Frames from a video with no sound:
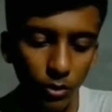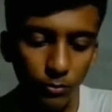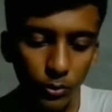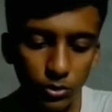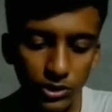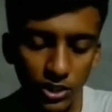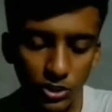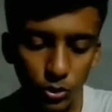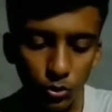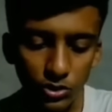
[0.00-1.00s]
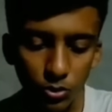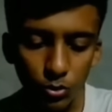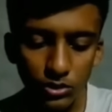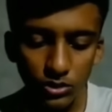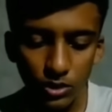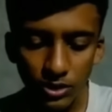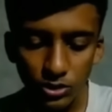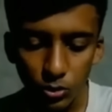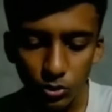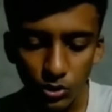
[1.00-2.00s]
roots and shoots. Roots and
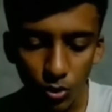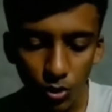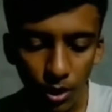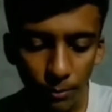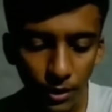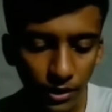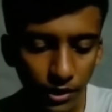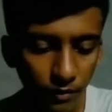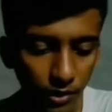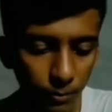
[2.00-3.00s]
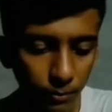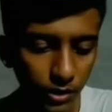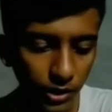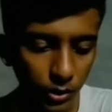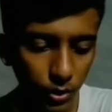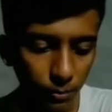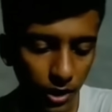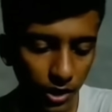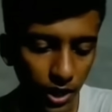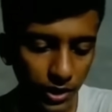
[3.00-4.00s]
shoots grow up and develop into a
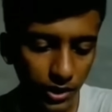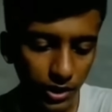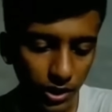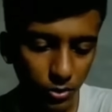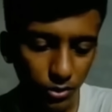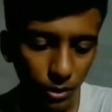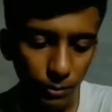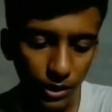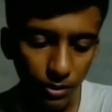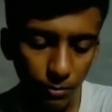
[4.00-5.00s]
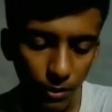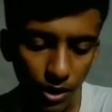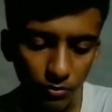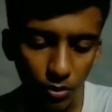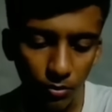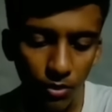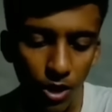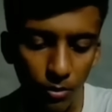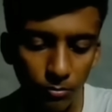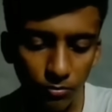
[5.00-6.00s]
plant identical to the parent plant from
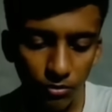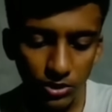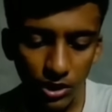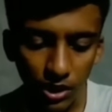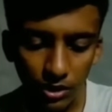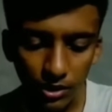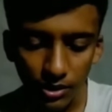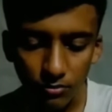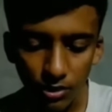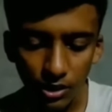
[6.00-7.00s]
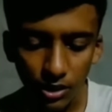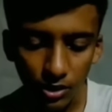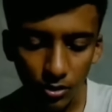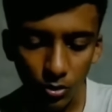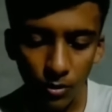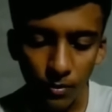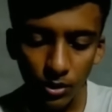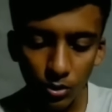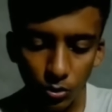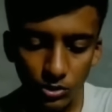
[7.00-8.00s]
which the cuttings were taken.
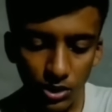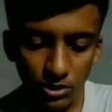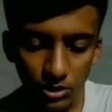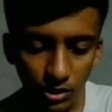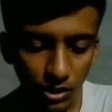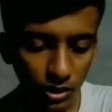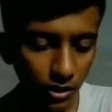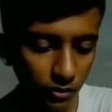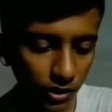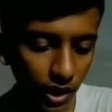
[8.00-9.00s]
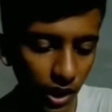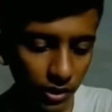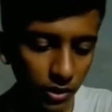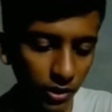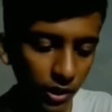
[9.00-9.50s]
Roses, ivy, and